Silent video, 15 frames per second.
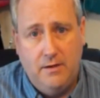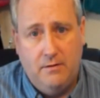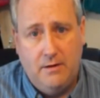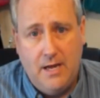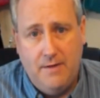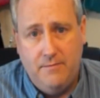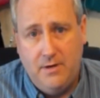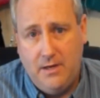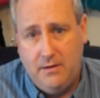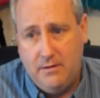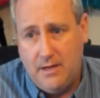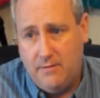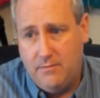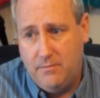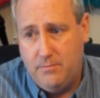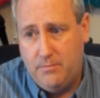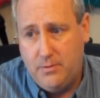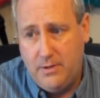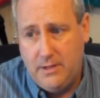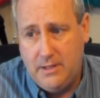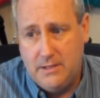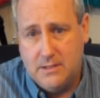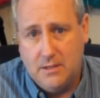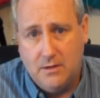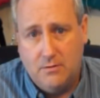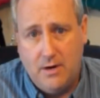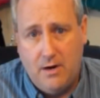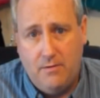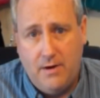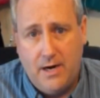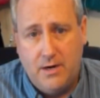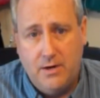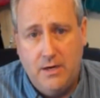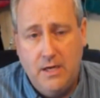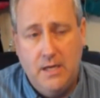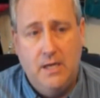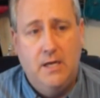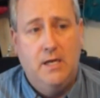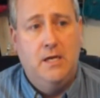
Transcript: they don't have any, they have a pretty decent credit record,